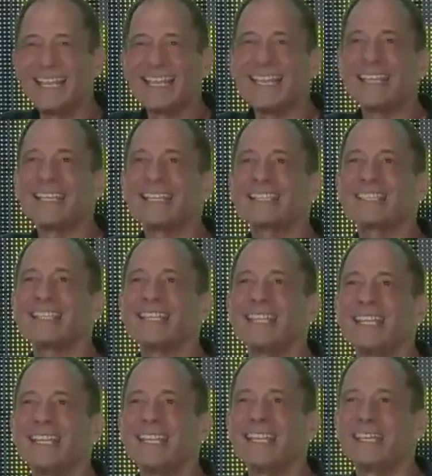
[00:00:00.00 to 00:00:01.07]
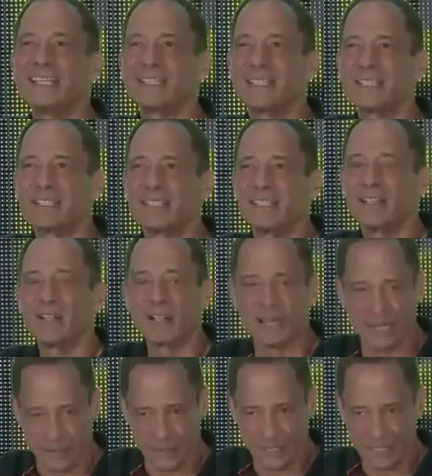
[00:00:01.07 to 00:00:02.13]
It is
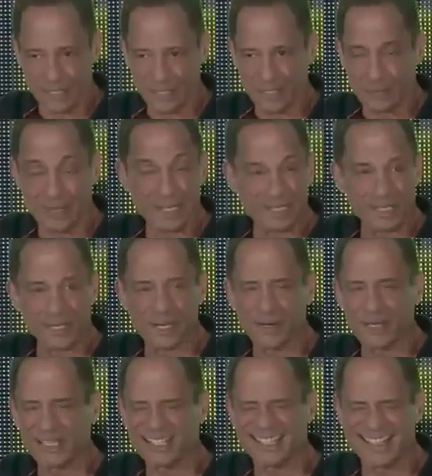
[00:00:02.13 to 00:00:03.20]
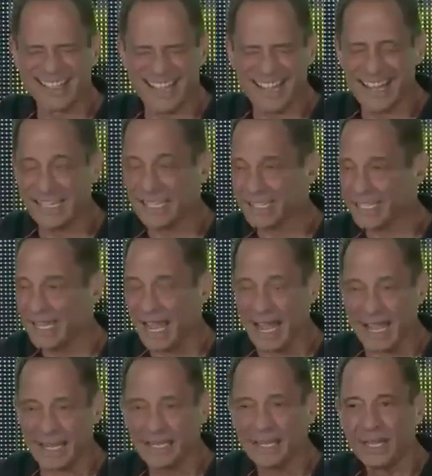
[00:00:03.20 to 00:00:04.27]
hilarious to me. It's hilarious and kind of
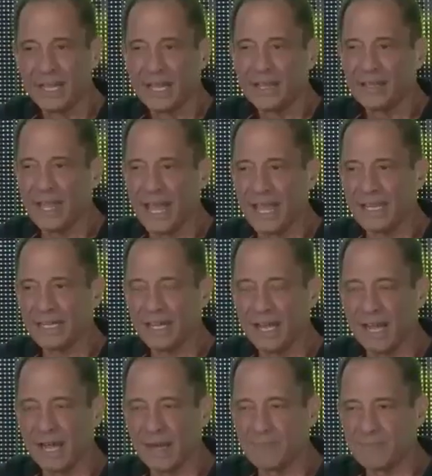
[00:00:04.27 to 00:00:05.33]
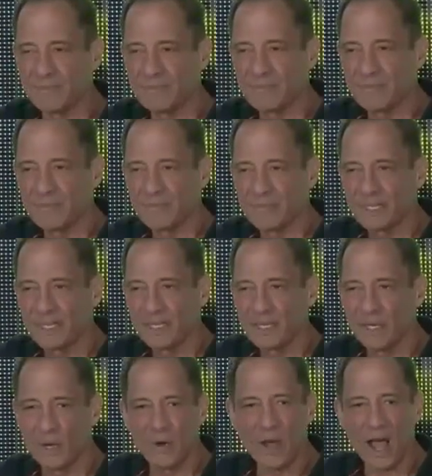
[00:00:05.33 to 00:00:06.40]
sad that,
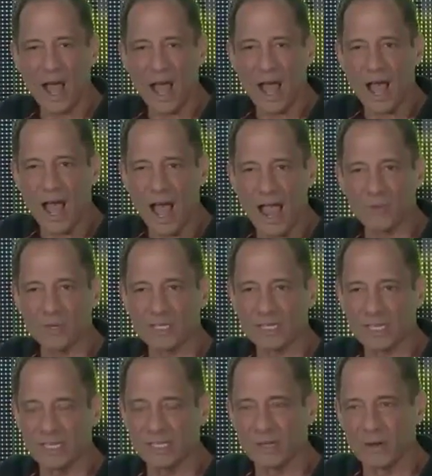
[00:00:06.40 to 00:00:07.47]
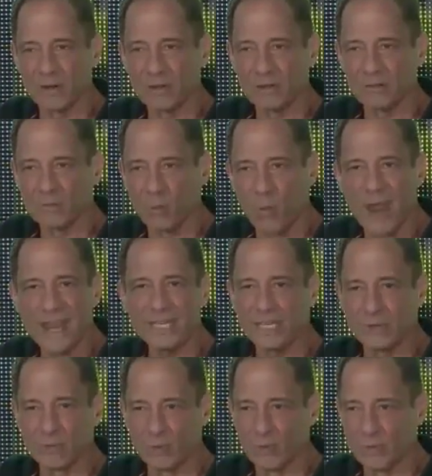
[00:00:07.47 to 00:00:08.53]
you know, I was in the
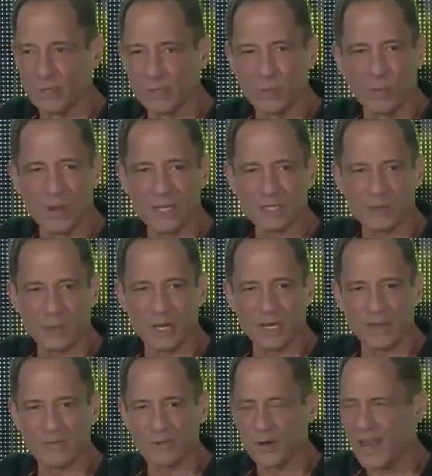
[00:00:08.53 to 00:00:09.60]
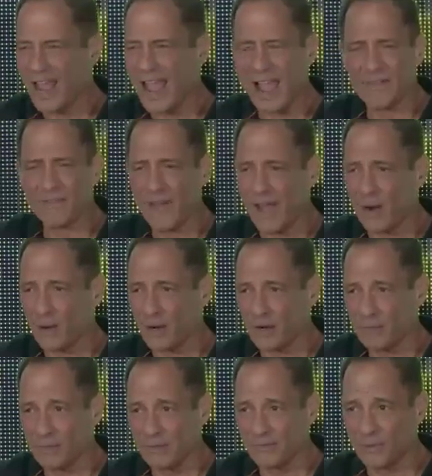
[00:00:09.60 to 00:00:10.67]
waiting room in the West Wing for a half hour
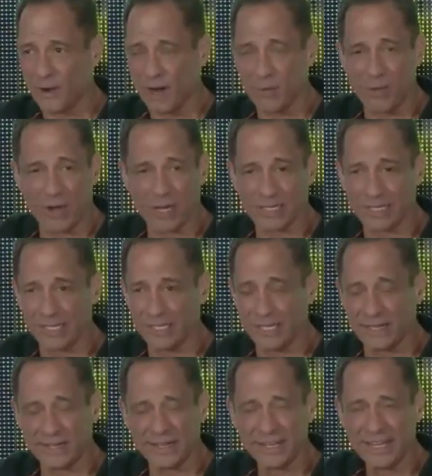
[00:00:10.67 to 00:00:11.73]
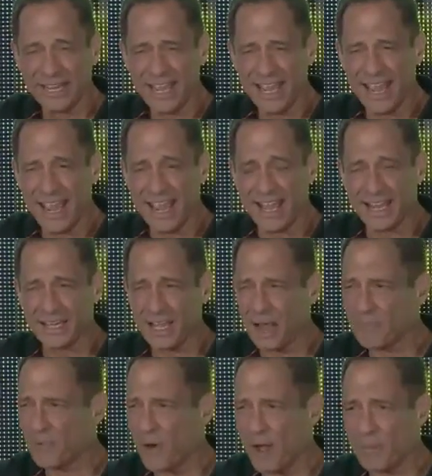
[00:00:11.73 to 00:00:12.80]
before I walked in there and
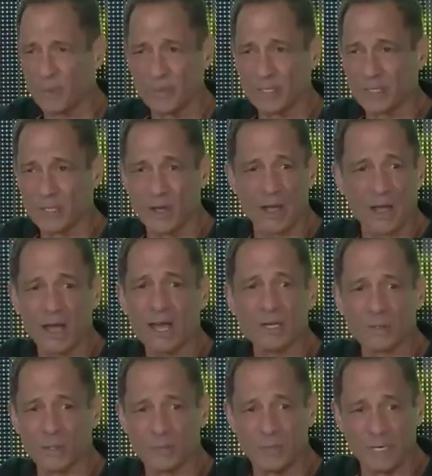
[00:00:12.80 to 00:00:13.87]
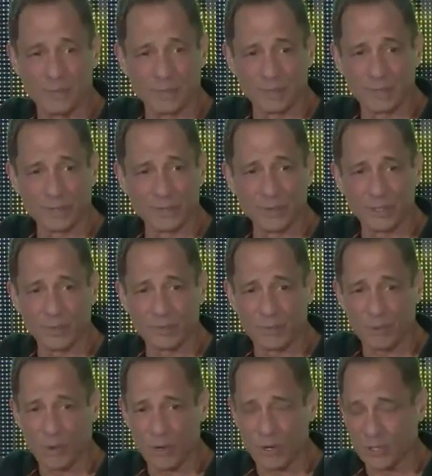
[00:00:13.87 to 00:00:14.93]
probably saw 100 people, including
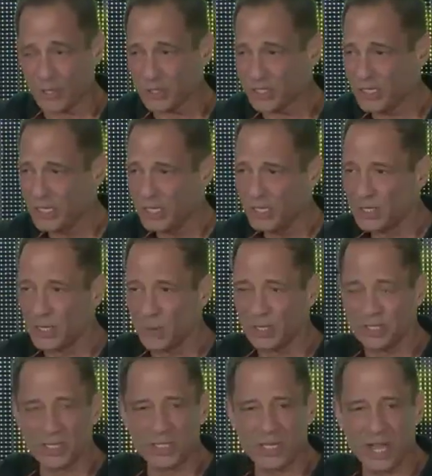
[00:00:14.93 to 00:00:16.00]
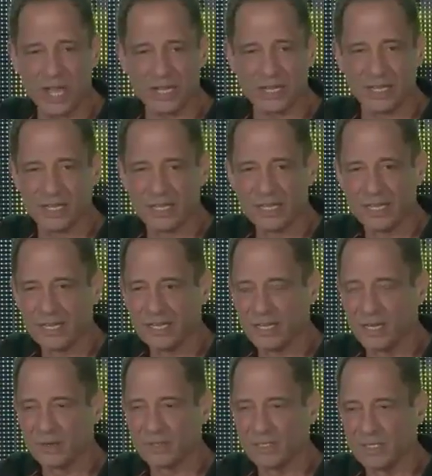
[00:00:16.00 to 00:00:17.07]
reporters. So it just kind of, you
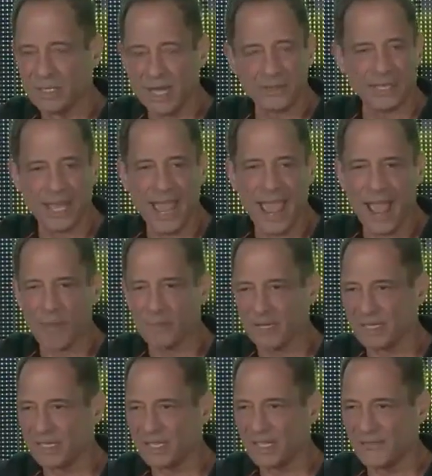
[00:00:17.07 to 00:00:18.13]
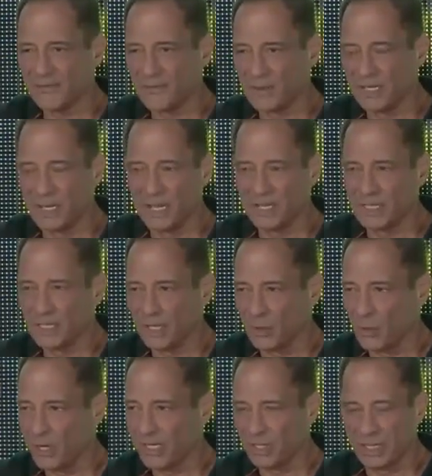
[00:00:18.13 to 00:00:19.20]
know, nothing happened until a
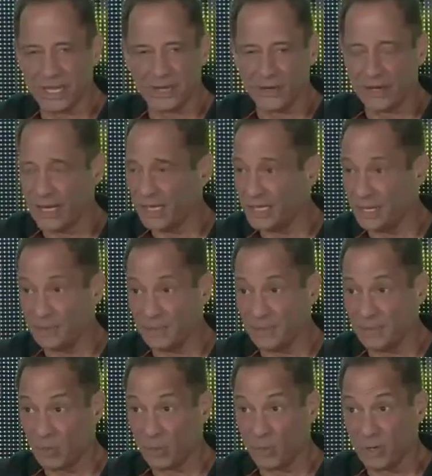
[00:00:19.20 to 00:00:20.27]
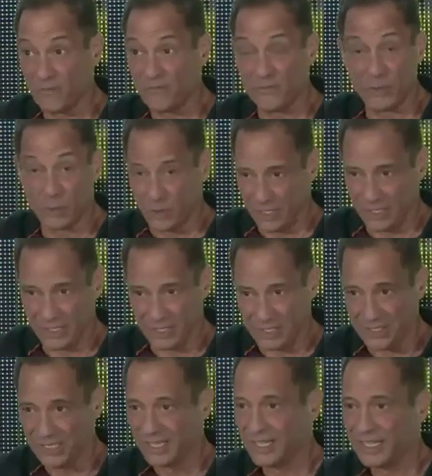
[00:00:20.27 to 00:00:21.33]
week later. And then people were furious
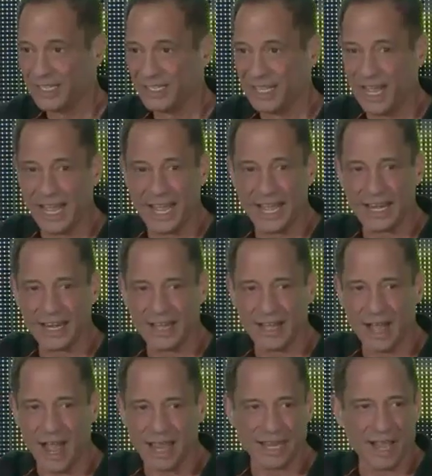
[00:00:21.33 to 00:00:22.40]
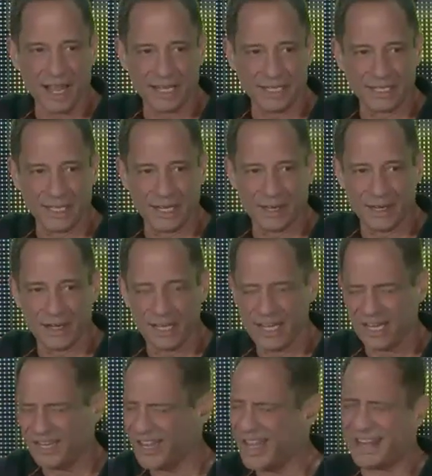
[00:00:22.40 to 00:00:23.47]
that I got in there.
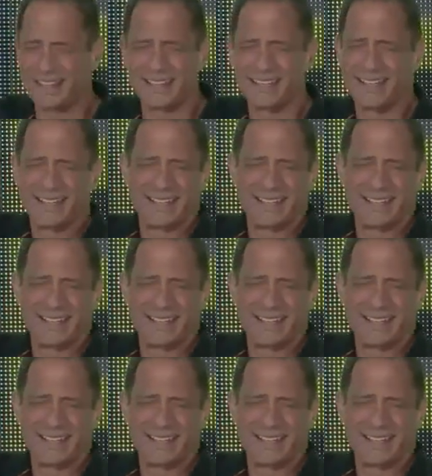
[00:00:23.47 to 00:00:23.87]
And